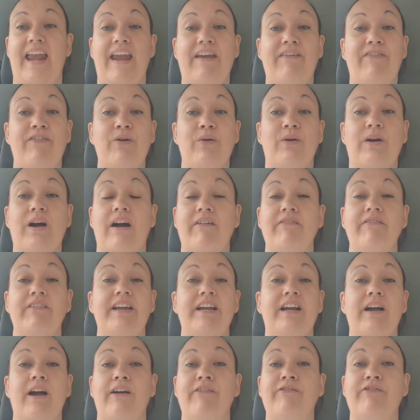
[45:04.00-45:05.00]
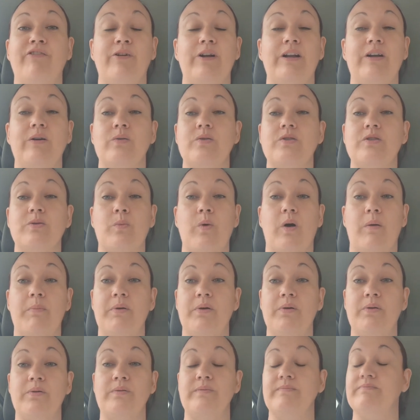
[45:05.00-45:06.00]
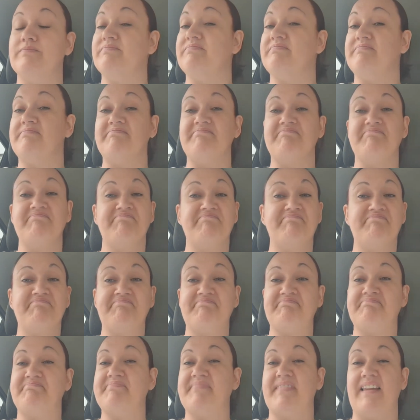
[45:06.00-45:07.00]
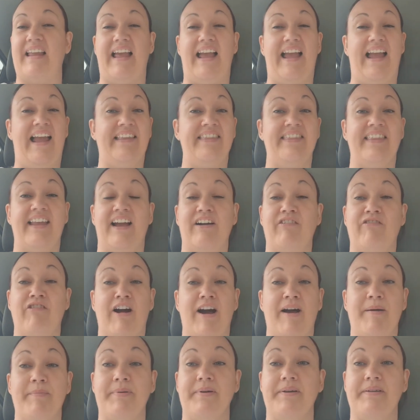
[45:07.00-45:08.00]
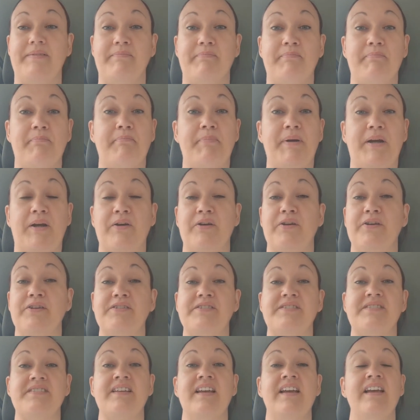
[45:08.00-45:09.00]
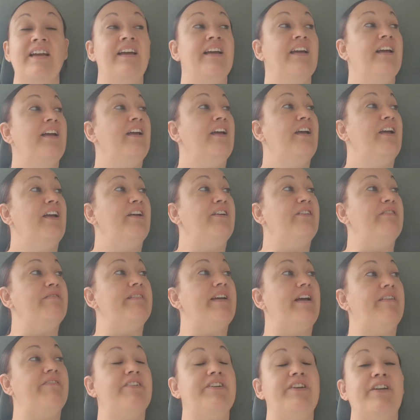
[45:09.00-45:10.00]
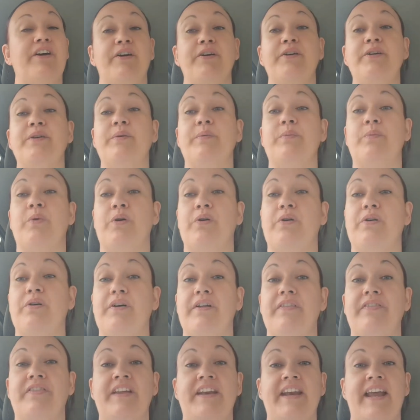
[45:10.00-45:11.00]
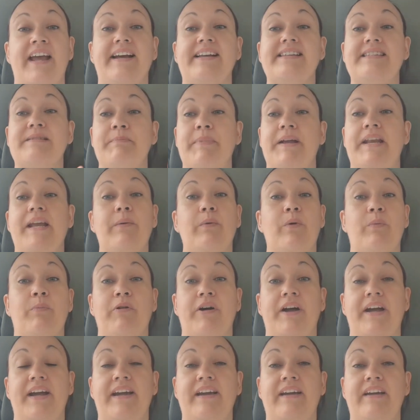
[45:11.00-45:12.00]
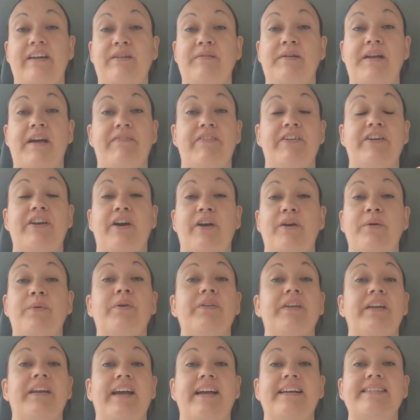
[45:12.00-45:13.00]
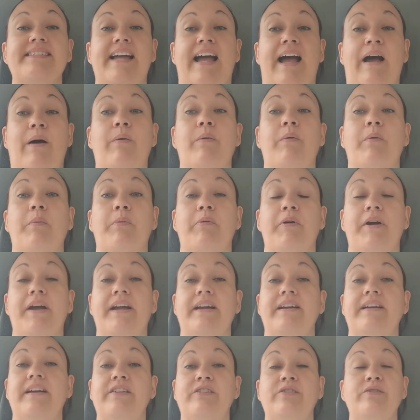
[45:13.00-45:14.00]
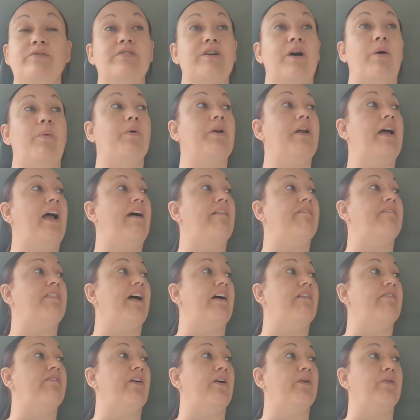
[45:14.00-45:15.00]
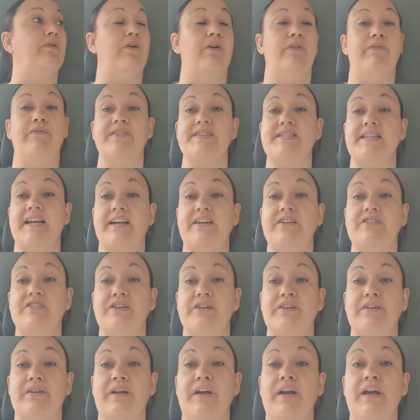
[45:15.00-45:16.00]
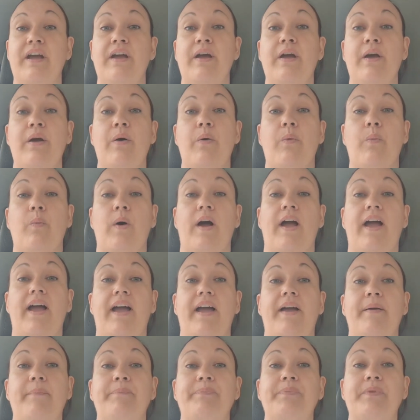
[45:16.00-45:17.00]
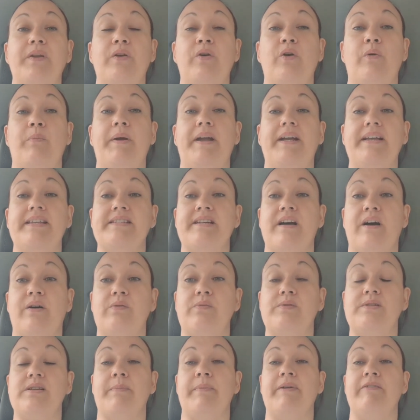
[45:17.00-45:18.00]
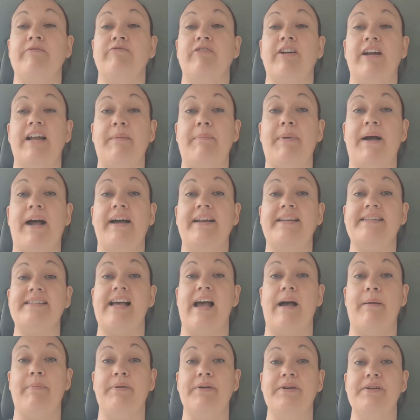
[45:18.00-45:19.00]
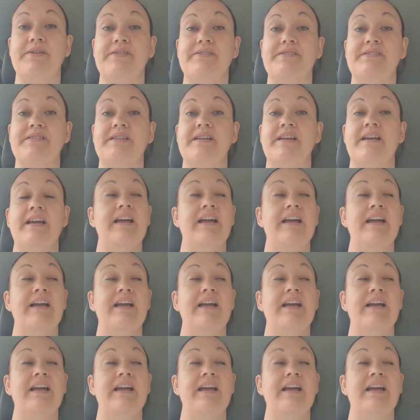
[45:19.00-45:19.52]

If you're currently going for a little squabble, end that crap, because you never know what the next minute will bring. You never know what the next hour will bring, and you don't want to have that phone conversation where you're being told something really bad has happened